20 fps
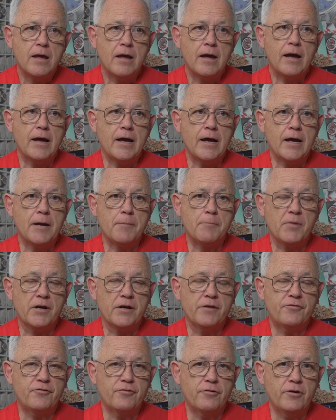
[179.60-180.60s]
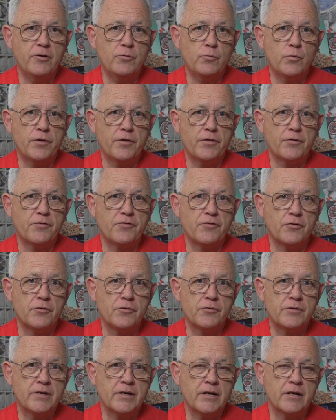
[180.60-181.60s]
And I've tried one of those
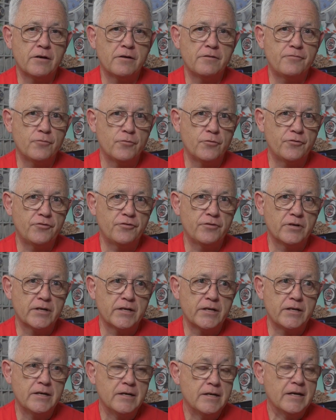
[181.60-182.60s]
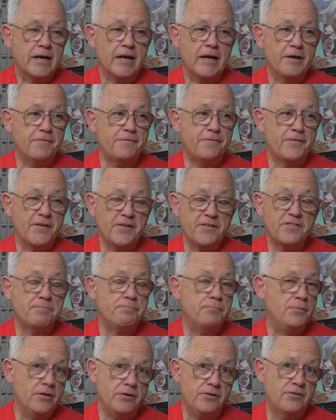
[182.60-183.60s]
on, and unfortunately it fits
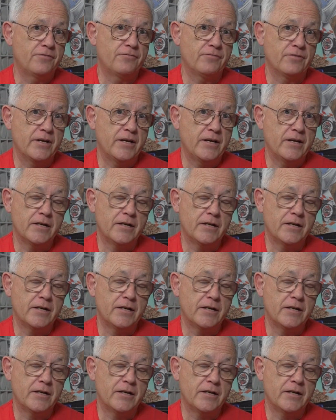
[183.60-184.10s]
beautifully and